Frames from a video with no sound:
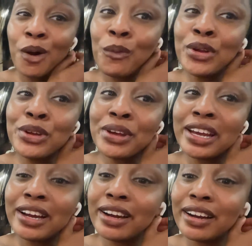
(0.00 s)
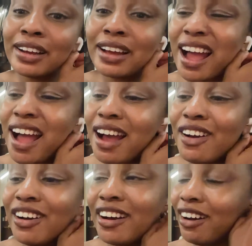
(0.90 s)
When you hear,
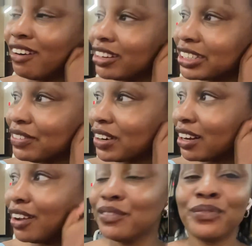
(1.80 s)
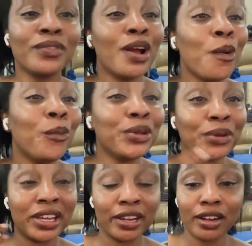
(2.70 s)
oh, let's leave it alone. When you
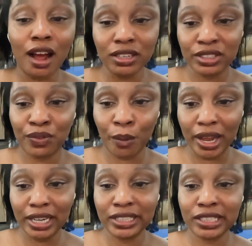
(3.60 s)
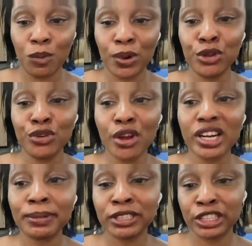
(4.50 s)
hear God's voice, and when you know you're
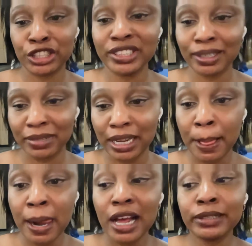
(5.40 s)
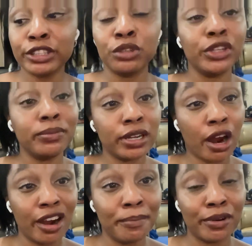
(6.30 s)
supposed to do something, especially when you've been
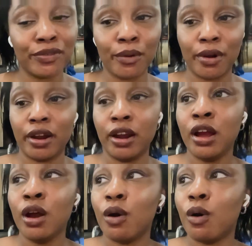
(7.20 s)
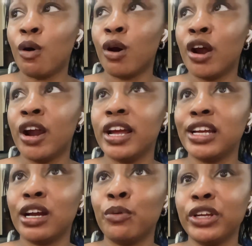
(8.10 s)
hurt before, or
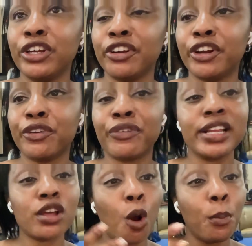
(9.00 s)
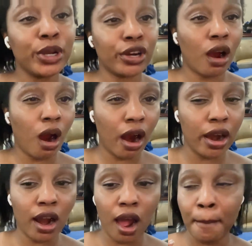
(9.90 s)
you're, you're afraid to open your
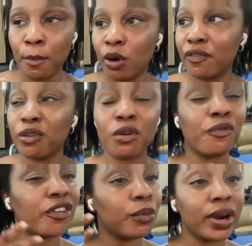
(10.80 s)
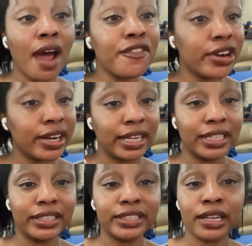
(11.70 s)
heart up, or for, for whatever it
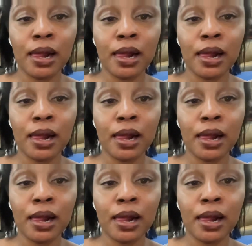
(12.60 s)
is,